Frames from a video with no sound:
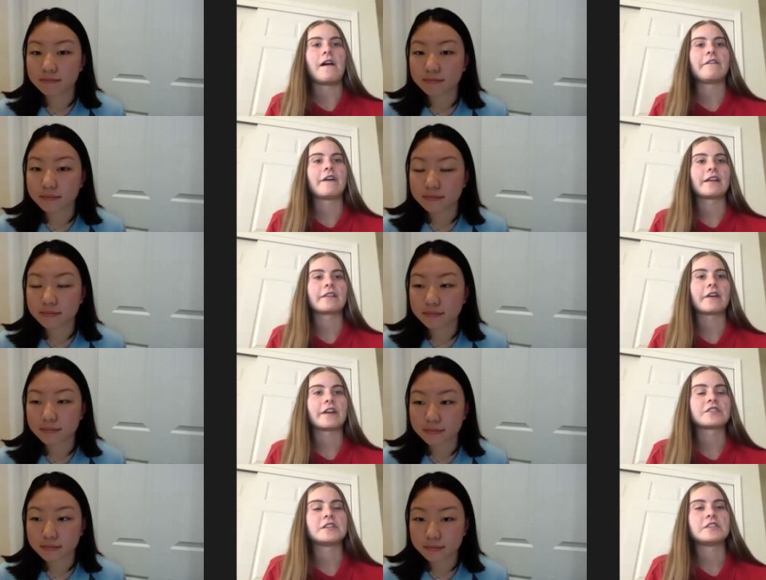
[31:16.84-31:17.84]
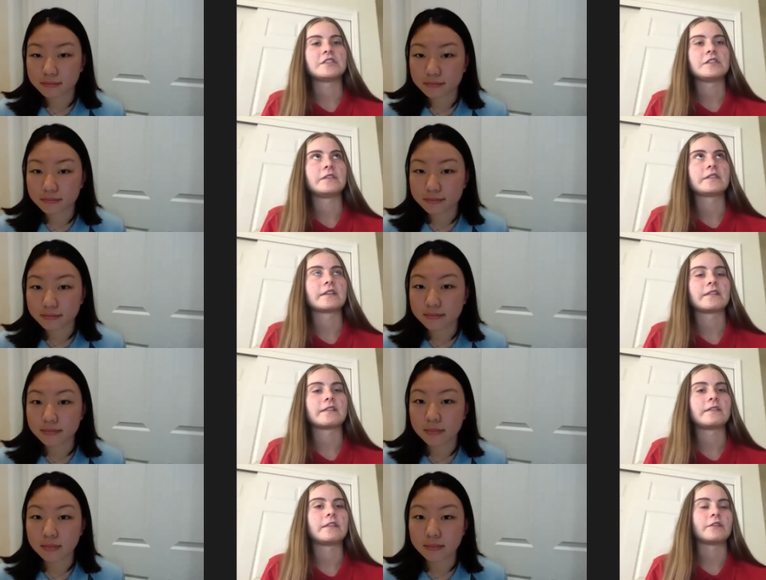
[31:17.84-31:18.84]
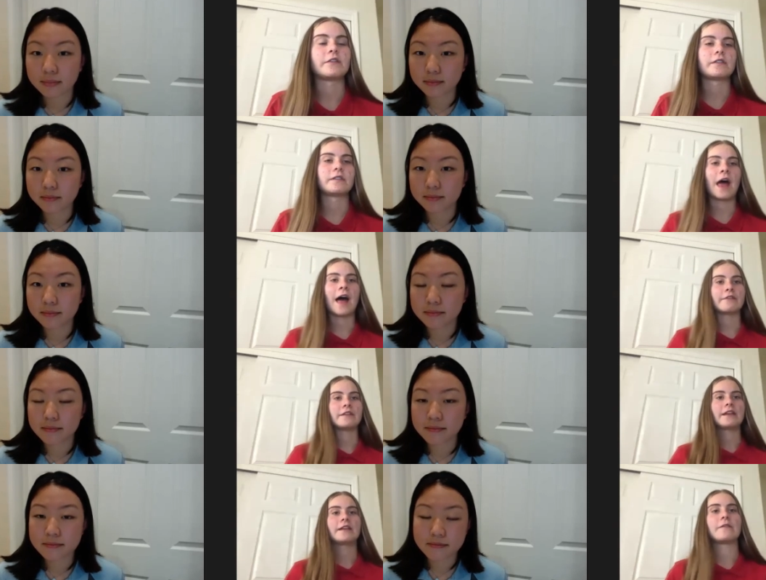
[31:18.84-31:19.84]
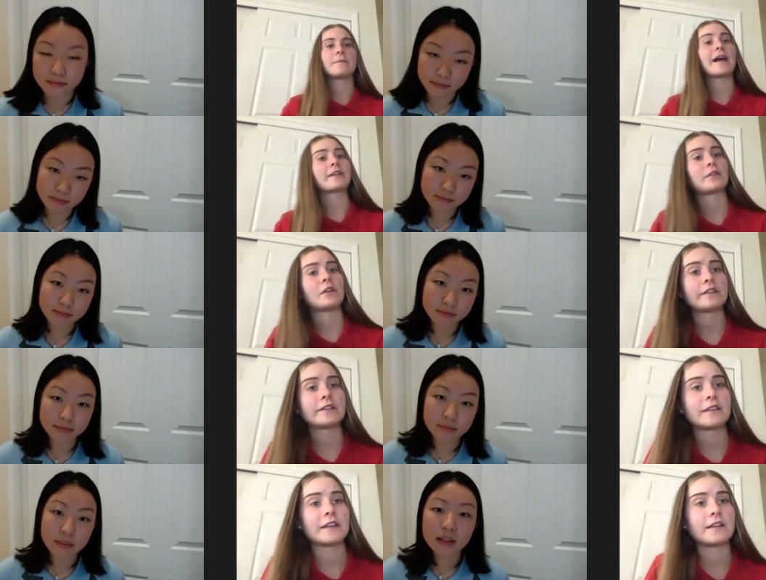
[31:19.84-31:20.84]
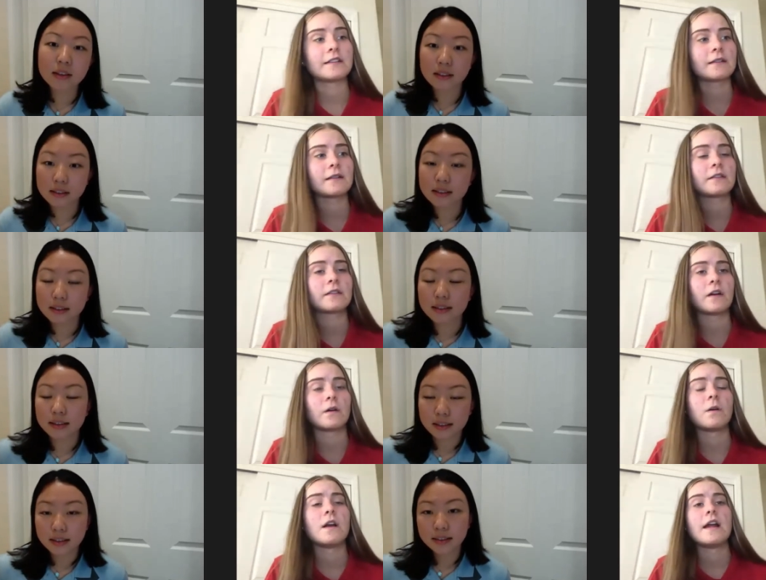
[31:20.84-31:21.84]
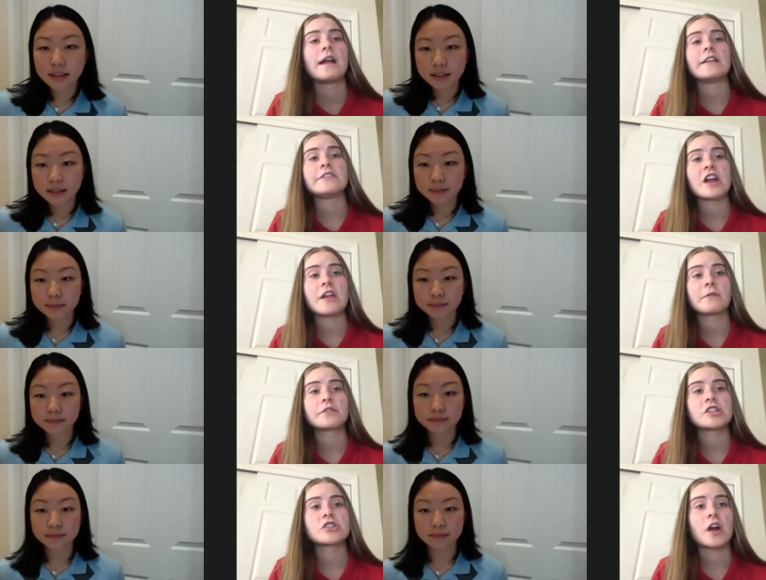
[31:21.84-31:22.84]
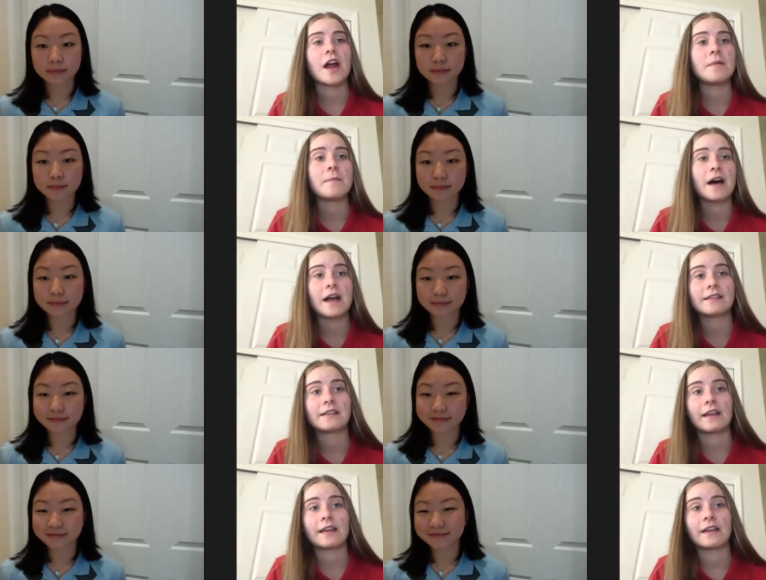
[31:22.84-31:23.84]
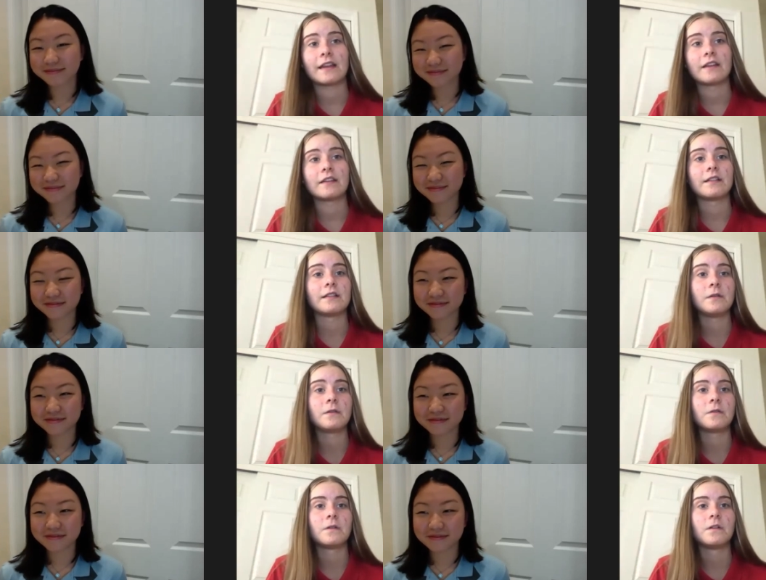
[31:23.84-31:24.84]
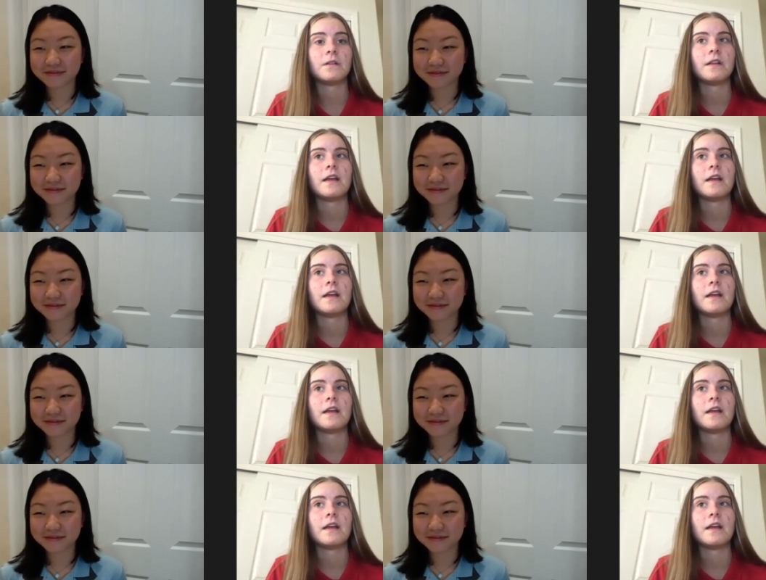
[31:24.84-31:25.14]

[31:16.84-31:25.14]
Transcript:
Speaker 1: fast fashion issues because they're just have a negative impact on lots of things. So in general, just try and buy secondhand and local